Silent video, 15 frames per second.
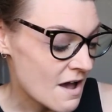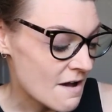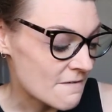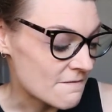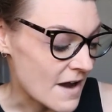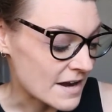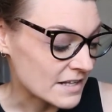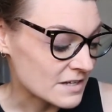
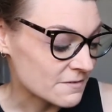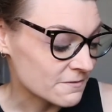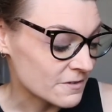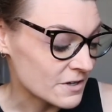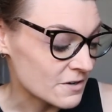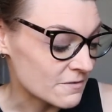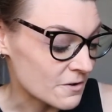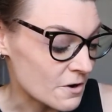Finally
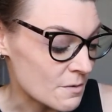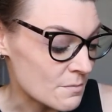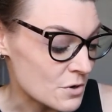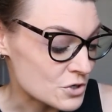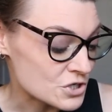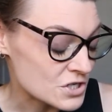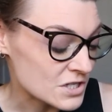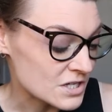free of her
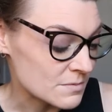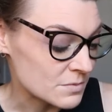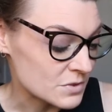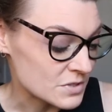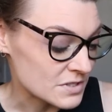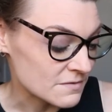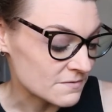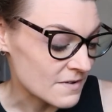emotionally
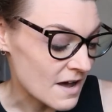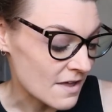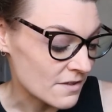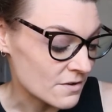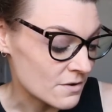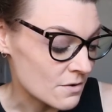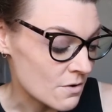abusive father,